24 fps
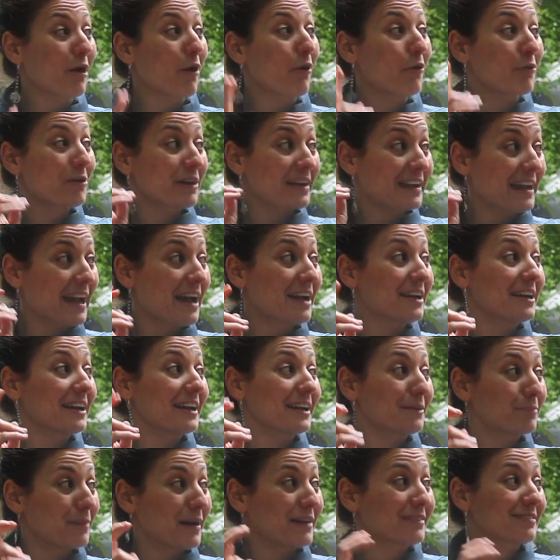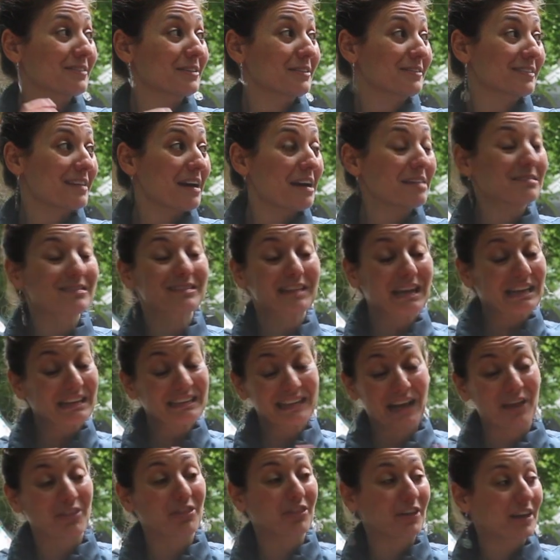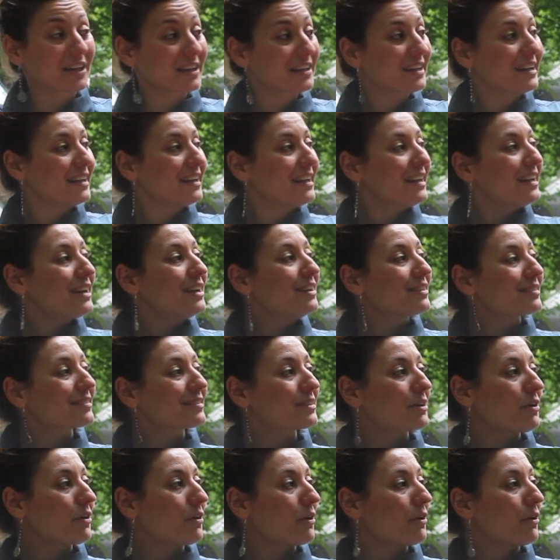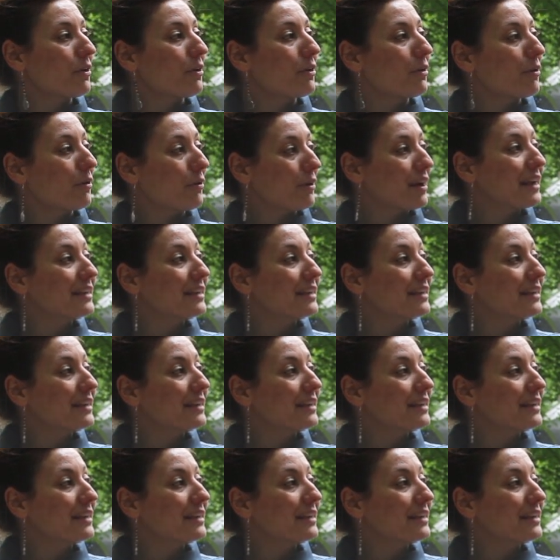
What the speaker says: organic pesticides, like nothing. So